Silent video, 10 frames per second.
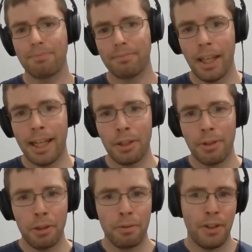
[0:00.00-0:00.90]
And I
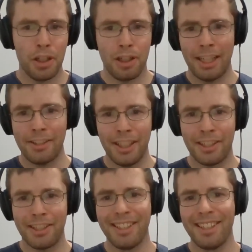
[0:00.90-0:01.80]
try to visualize
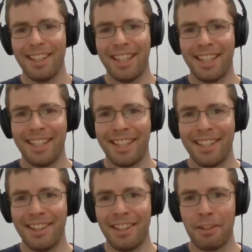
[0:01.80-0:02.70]
here
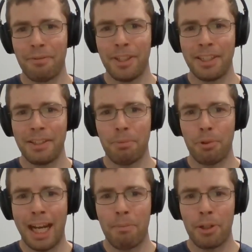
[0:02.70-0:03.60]
the different
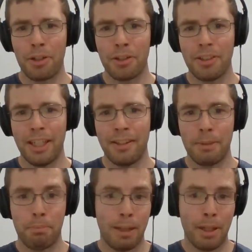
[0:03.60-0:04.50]
parameters in
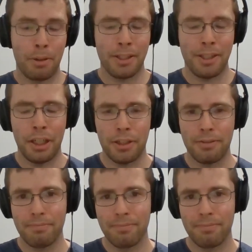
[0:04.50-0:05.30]
this parameterization.